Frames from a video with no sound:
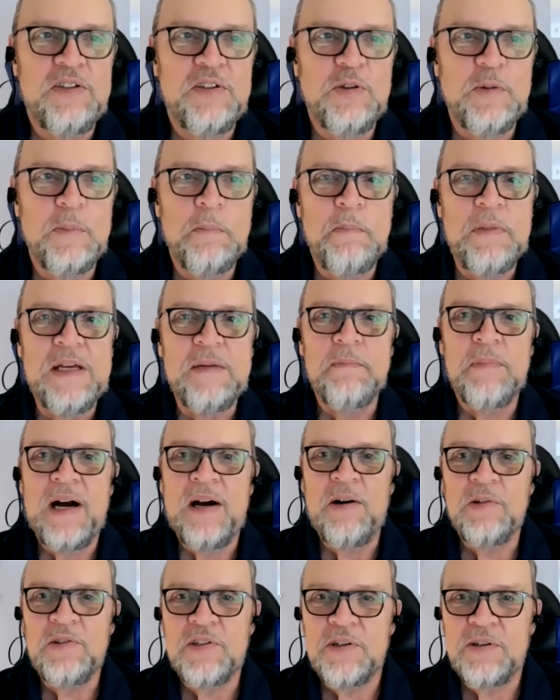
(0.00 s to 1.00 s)
to be
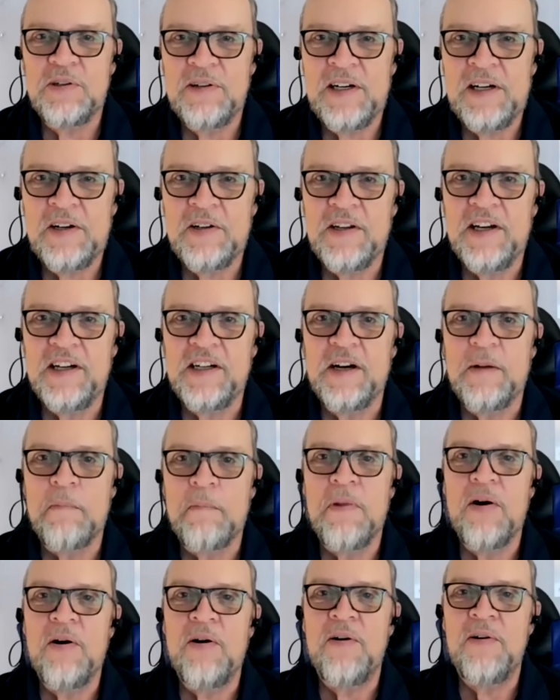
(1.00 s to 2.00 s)
bouncing around like a
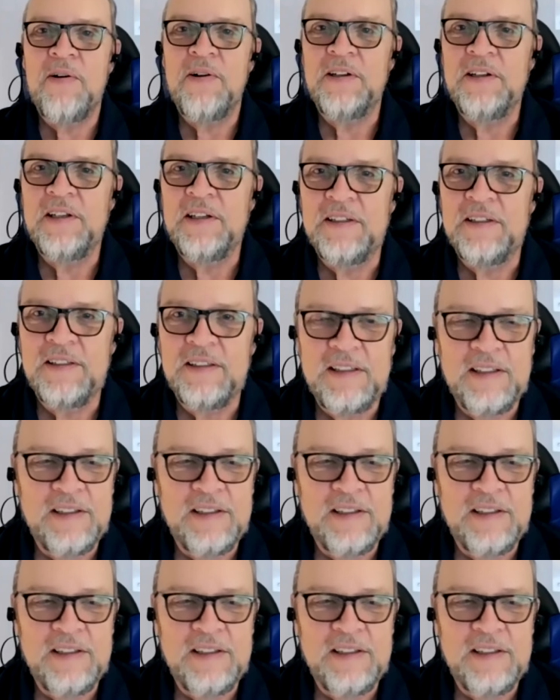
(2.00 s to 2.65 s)
ball and